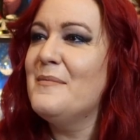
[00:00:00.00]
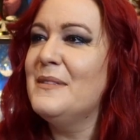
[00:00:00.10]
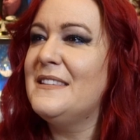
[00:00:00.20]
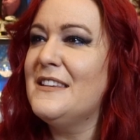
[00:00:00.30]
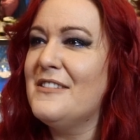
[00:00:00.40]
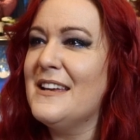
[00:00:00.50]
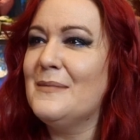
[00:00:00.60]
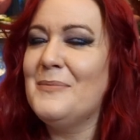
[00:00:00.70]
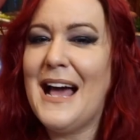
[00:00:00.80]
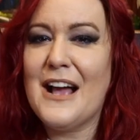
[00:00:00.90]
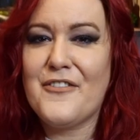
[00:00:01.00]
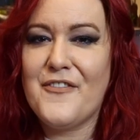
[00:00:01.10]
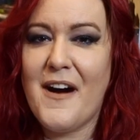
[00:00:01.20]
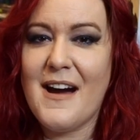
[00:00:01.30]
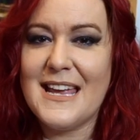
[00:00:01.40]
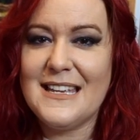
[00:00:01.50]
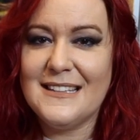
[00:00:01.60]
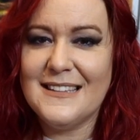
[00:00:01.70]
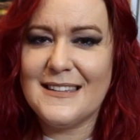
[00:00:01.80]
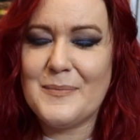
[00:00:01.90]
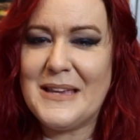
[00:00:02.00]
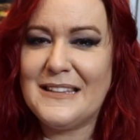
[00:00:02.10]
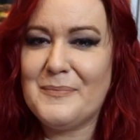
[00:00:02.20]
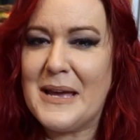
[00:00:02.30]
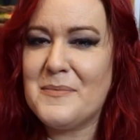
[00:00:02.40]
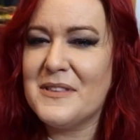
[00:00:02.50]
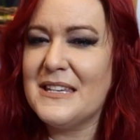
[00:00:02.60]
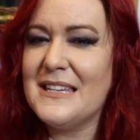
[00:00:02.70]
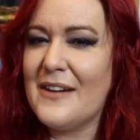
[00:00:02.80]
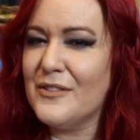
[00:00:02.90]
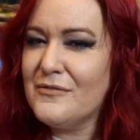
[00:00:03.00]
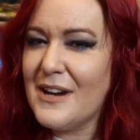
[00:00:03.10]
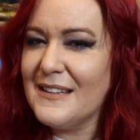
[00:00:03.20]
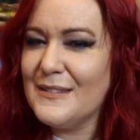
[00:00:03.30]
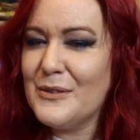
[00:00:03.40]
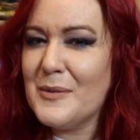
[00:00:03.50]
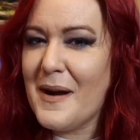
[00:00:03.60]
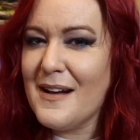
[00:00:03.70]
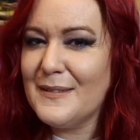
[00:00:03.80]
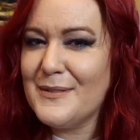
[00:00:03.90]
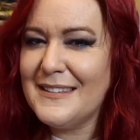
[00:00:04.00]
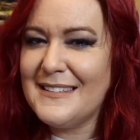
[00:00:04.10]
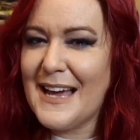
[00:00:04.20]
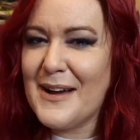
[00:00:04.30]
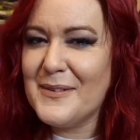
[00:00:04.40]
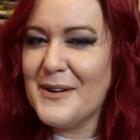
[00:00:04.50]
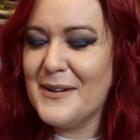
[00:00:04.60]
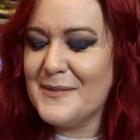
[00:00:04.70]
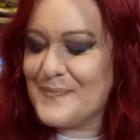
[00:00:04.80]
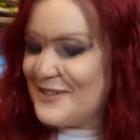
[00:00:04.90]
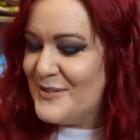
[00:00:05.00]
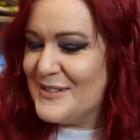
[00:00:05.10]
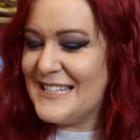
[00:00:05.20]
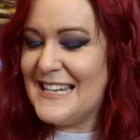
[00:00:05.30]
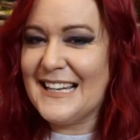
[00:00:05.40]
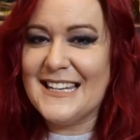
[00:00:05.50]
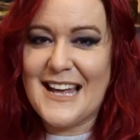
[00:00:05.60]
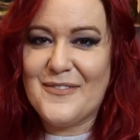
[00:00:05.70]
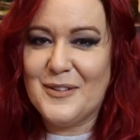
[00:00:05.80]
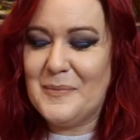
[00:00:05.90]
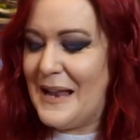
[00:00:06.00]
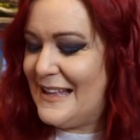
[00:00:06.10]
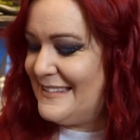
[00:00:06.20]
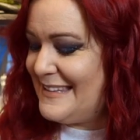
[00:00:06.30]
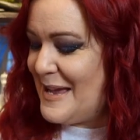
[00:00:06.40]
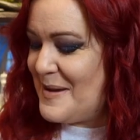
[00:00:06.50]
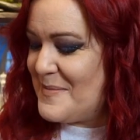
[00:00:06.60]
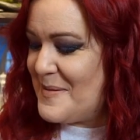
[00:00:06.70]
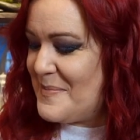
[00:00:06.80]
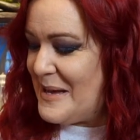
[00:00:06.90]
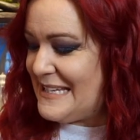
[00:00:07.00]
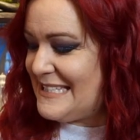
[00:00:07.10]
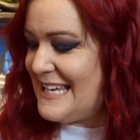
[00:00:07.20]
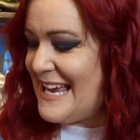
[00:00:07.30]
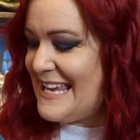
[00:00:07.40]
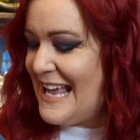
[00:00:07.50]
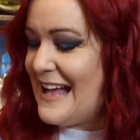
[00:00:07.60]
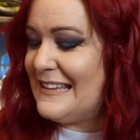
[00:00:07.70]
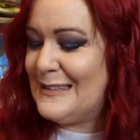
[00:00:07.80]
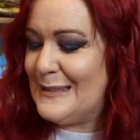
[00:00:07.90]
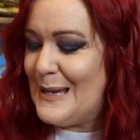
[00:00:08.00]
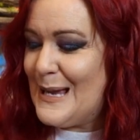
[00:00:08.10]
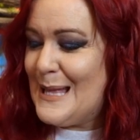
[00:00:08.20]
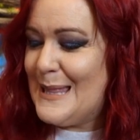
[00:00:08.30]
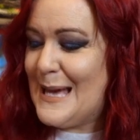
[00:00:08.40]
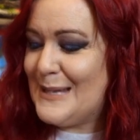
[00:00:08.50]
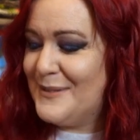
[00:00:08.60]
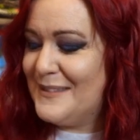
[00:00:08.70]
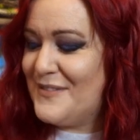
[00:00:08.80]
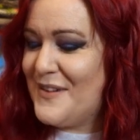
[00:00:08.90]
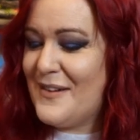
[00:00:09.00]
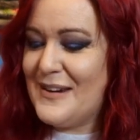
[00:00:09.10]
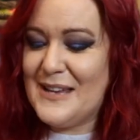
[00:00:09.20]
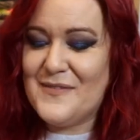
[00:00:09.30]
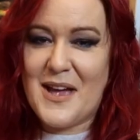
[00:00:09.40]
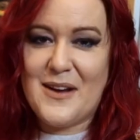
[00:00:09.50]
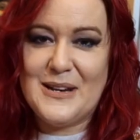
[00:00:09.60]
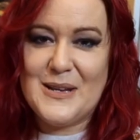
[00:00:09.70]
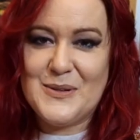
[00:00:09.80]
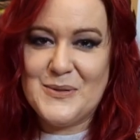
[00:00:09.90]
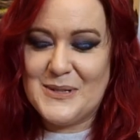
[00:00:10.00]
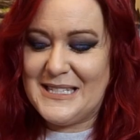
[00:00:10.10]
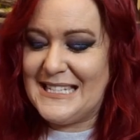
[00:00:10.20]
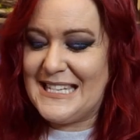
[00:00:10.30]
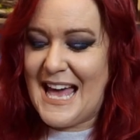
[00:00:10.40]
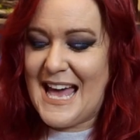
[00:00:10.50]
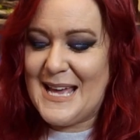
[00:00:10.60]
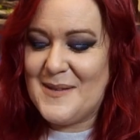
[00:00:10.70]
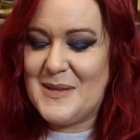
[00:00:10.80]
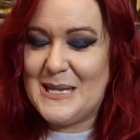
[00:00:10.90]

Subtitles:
Sirius Black finds the piece of paper that Neville writes all the passwords down on. Naughty little Neville, bless him. But yes, that was a very, very naughty time